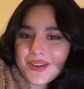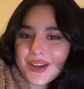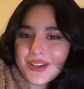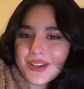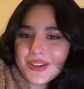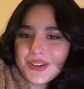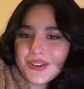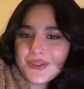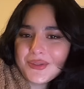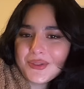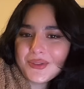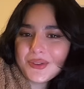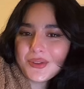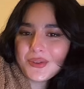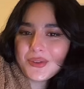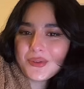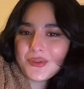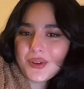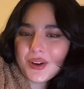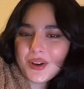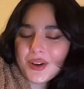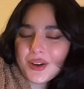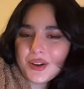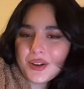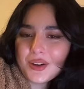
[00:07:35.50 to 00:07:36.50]
Thank you for the
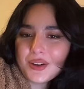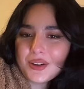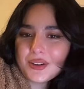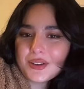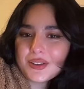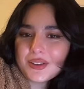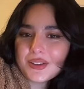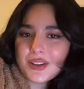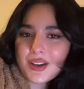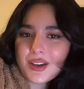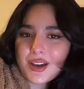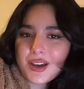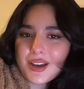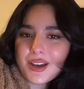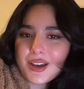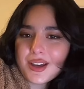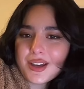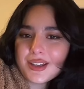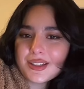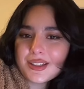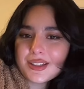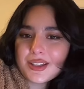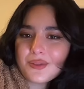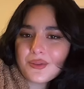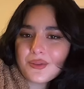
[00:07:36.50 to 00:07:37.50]
rose,
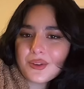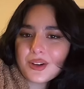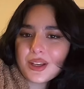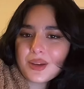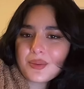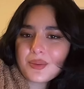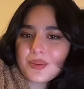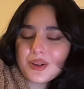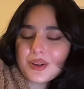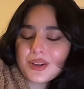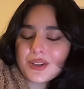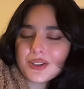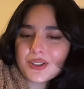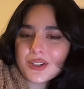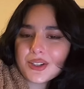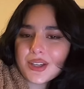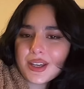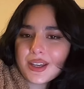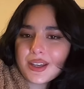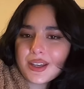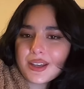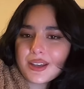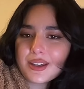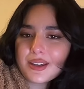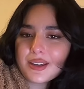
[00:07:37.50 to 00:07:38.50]
guys. I really
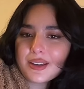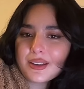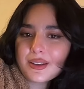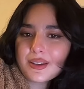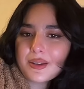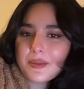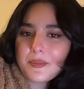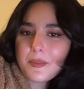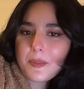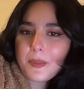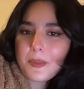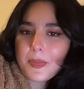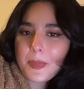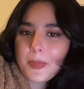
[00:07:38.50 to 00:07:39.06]
appreciate it.